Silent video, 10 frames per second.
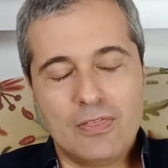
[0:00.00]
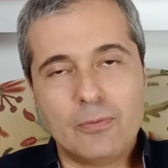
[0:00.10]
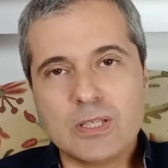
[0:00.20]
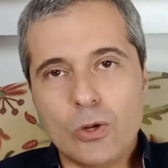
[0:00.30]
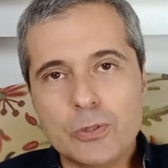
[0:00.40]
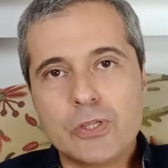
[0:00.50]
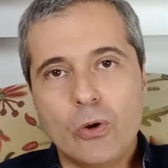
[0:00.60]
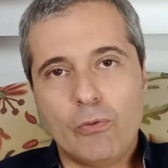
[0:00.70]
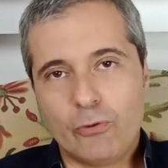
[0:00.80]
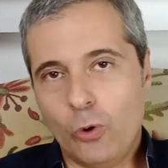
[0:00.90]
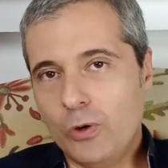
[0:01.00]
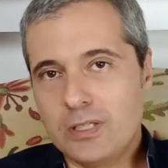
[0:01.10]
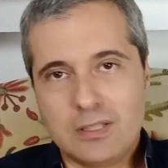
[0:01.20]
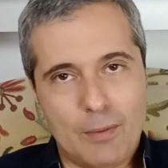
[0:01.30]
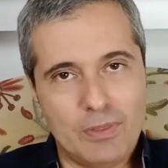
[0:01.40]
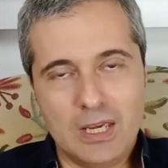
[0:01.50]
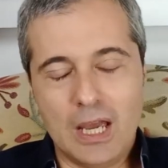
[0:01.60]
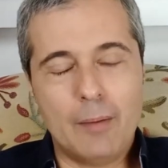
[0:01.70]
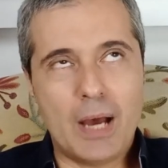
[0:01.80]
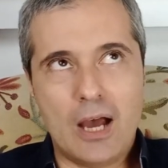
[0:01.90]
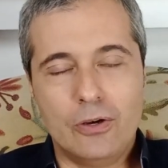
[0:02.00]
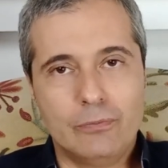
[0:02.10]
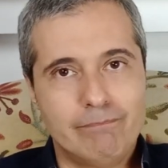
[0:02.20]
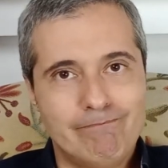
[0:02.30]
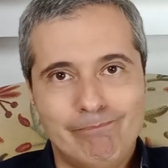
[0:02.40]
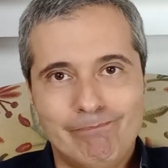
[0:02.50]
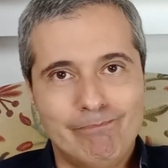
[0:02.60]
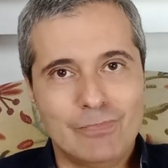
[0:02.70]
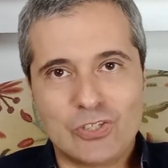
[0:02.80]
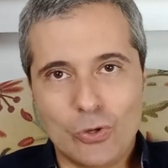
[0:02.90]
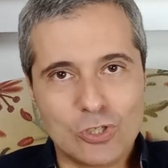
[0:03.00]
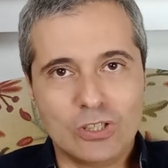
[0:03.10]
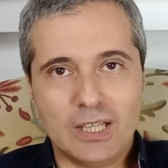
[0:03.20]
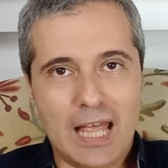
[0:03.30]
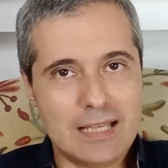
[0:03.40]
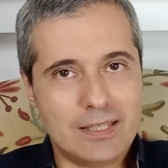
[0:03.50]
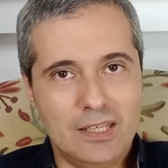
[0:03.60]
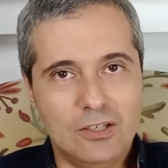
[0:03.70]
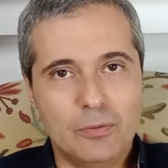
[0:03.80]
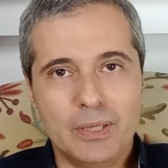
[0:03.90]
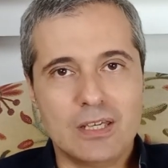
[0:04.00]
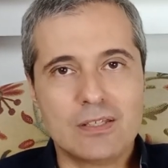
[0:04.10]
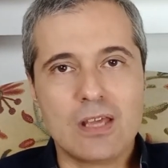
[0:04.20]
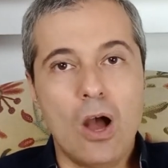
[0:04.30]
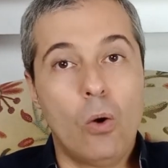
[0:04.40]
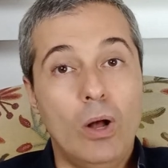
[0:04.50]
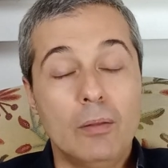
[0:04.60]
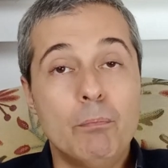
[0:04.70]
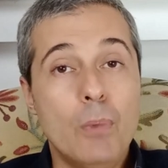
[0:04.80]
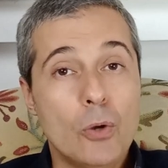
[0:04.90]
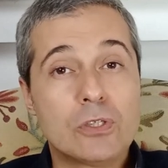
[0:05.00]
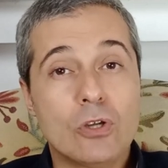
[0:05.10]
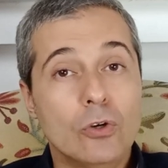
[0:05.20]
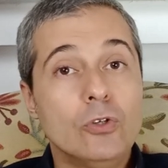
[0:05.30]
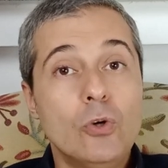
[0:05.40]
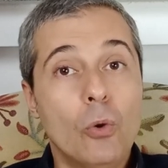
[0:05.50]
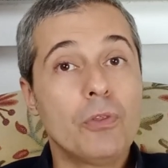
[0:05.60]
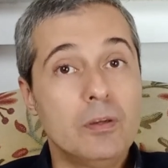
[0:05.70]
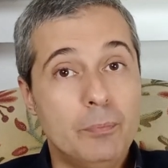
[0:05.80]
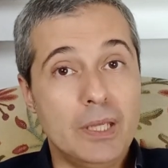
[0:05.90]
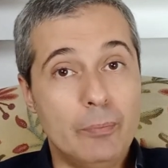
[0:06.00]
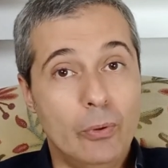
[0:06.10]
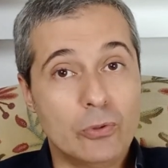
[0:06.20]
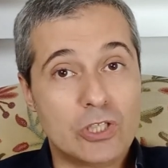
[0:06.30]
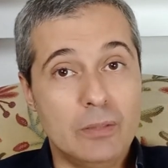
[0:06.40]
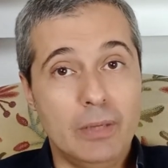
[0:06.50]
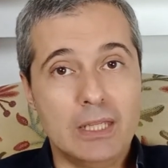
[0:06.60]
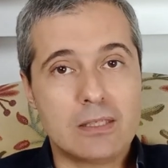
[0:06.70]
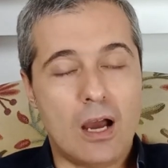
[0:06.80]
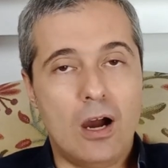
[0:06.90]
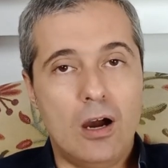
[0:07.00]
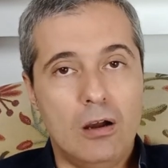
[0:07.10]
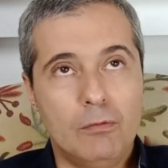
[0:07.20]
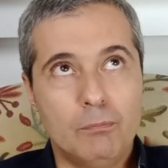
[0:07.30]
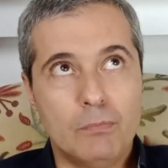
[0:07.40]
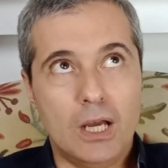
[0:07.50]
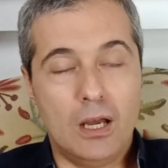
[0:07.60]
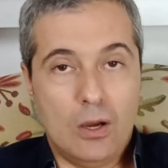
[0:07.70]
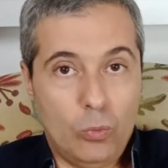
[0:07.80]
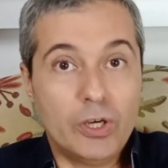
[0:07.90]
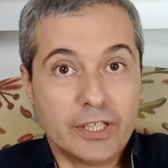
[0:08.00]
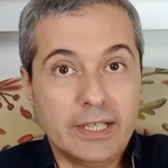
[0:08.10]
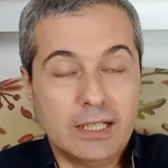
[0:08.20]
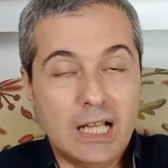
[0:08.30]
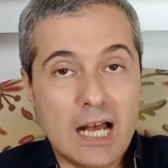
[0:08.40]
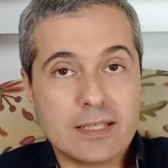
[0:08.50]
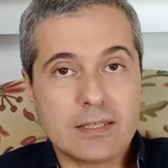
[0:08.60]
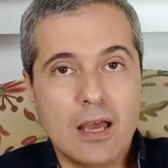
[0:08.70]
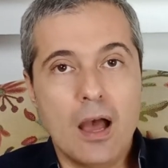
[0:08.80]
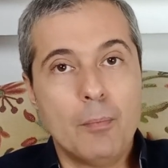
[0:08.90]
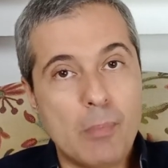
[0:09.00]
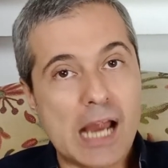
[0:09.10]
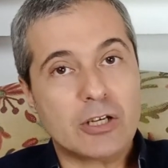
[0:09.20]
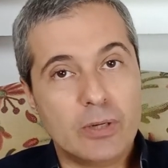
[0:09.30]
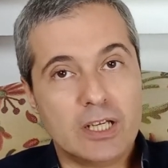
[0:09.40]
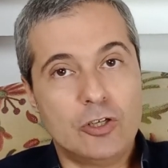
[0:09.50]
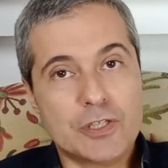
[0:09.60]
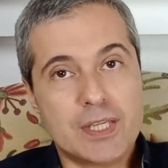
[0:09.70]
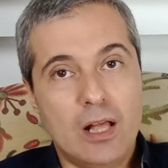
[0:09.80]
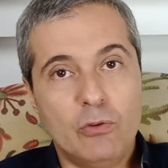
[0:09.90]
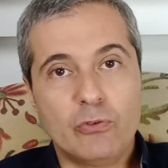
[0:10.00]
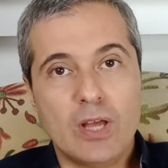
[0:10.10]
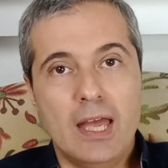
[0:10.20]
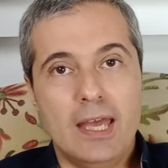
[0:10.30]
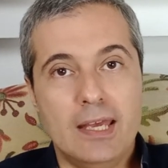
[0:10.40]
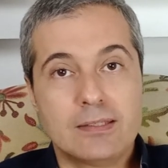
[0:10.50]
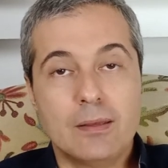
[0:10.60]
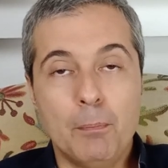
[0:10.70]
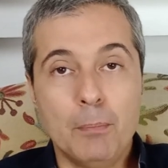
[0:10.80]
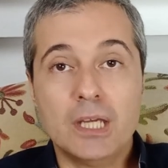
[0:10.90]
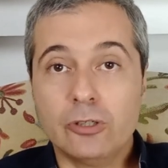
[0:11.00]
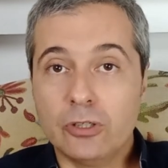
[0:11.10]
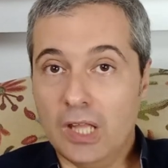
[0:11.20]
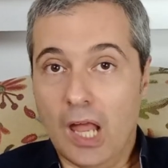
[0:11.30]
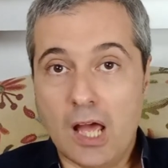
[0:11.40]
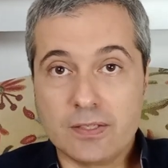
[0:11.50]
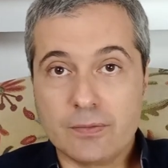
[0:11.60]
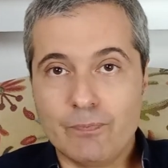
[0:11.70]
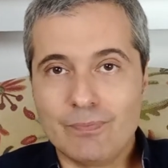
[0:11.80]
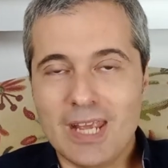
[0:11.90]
There is also, of course, something about social class here because while most northern people she meets are uh, working class, Margaret herself is middle class.